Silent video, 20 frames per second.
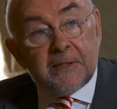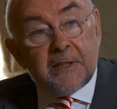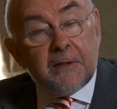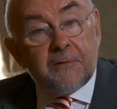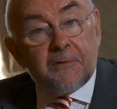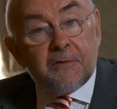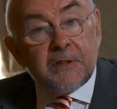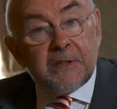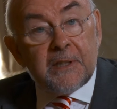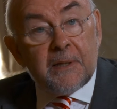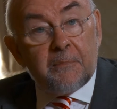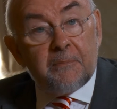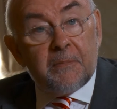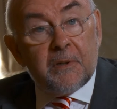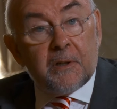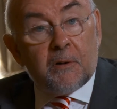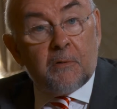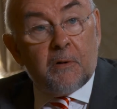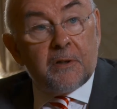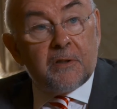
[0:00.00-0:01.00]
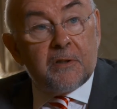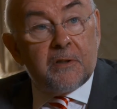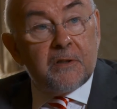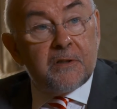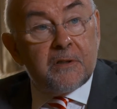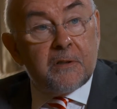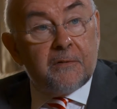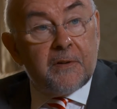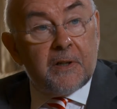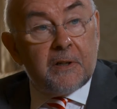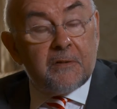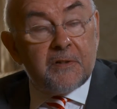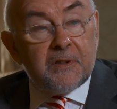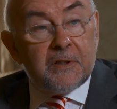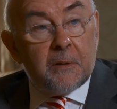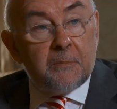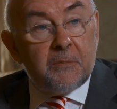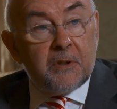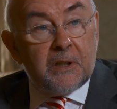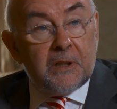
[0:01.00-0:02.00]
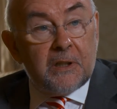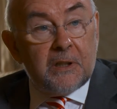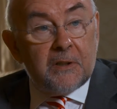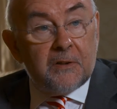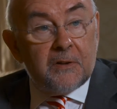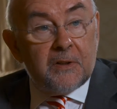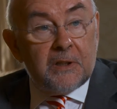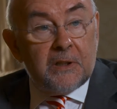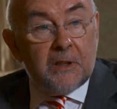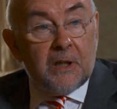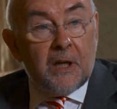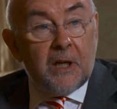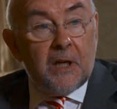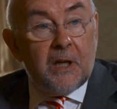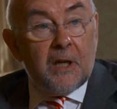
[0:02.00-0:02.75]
Take, for example, a quantity surveyor or somebody in the